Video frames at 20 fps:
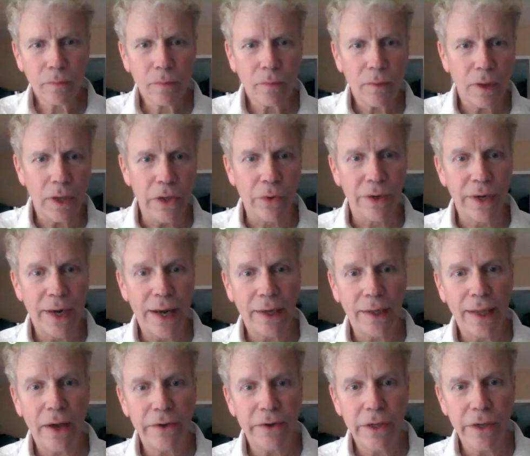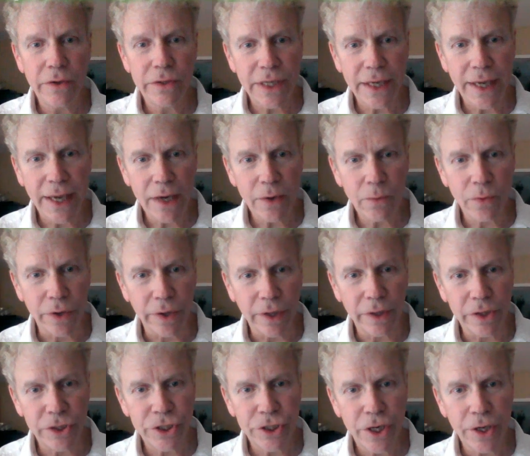You are not allowed to use the N-word in
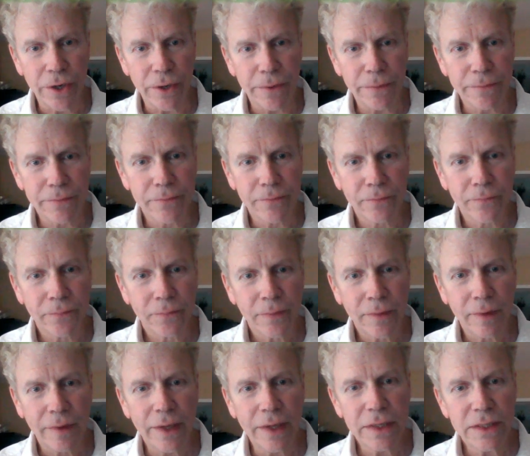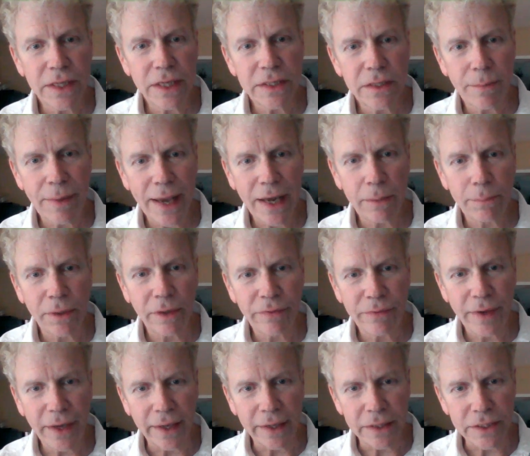the show. This is a bannable
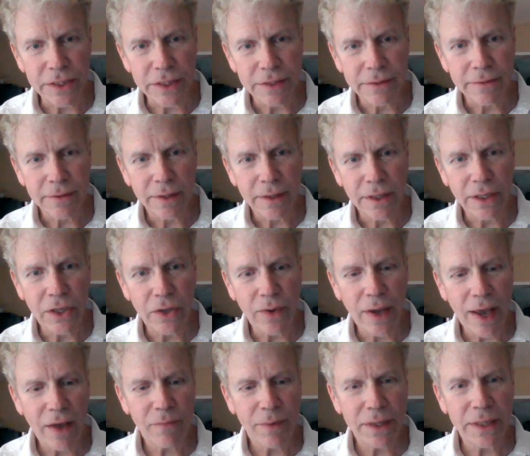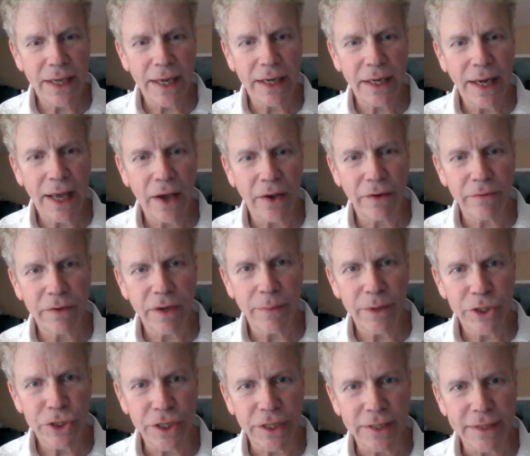offense. You have been taken out of
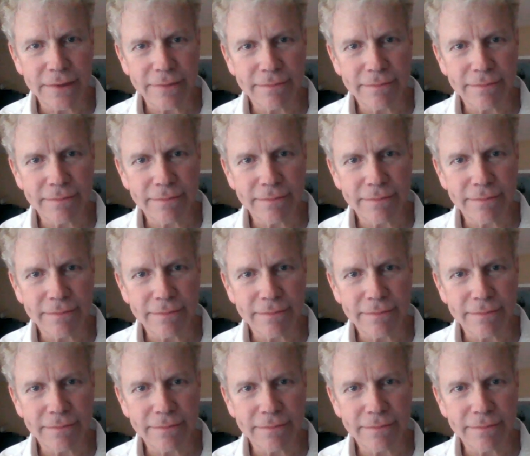commission.